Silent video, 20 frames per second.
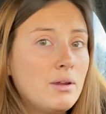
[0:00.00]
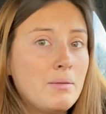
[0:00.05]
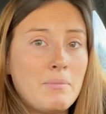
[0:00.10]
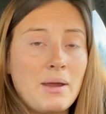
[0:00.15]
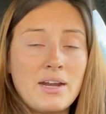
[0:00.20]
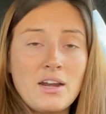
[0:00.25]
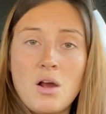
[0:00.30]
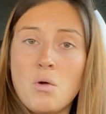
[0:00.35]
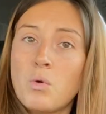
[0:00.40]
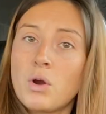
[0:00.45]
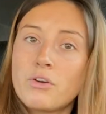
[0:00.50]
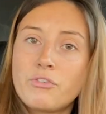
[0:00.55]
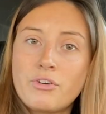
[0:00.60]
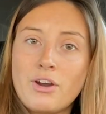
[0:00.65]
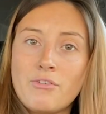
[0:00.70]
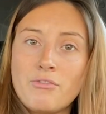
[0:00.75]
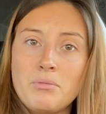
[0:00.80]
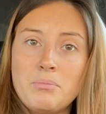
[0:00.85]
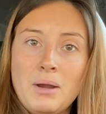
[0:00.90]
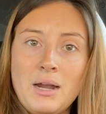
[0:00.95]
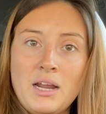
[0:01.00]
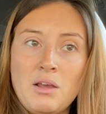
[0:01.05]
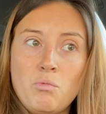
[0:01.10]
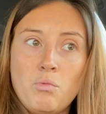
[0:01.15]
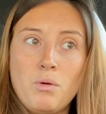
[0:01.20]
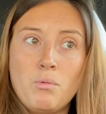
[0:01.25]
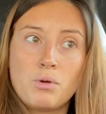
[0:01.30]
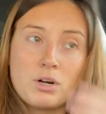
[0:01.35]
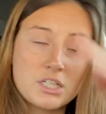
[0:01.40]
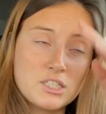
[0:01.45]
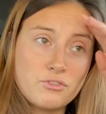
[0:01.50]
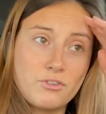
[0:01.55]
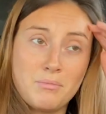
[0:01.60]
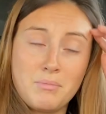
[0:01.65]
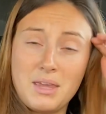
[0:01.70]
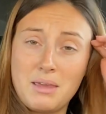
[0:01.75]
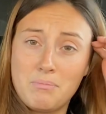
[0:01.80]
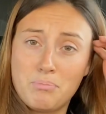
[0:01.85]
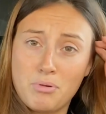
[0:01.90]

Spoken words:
It might not work for everybody. What works for me